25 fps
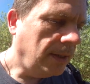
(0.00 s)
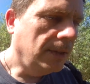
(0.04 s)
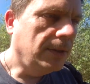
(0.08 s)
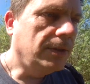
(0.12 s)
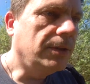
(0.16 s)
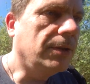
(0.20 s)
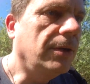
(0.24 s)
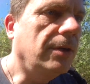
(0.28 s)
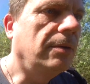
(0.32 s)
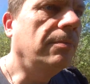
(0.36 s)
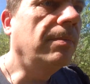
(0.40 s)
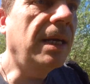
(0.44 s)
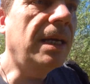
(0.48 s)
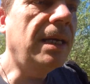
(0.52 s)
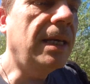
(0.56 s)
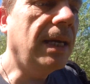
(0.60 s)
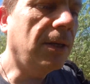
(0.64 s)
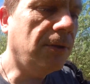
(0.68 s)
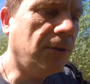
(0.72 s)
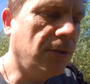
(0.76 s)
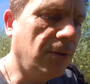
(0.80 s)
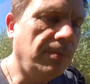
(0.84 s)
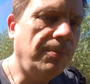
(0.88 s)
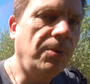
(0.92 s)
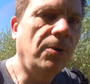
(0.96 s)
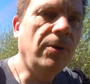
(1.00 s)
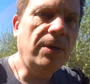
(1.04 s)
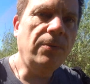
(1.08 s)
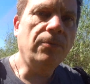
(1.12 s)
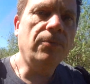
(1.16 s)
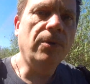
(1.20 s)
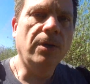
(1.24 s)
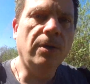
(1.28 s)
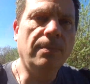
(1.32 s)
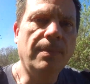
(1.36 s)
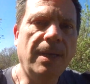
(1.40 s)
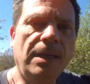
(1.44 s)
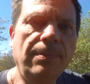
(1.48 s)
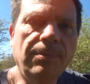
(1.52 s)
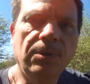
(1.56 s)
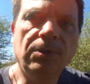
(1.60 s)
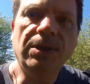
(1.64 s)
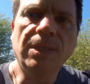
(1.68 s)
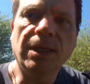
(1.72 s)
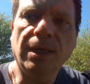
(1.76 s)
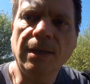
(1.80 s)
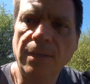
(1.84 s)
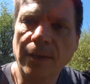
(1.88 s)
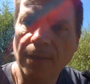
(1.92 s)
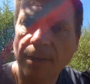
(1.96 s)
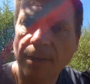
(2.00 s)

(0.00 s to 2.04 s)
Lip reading: so I may get to a point where I'm able to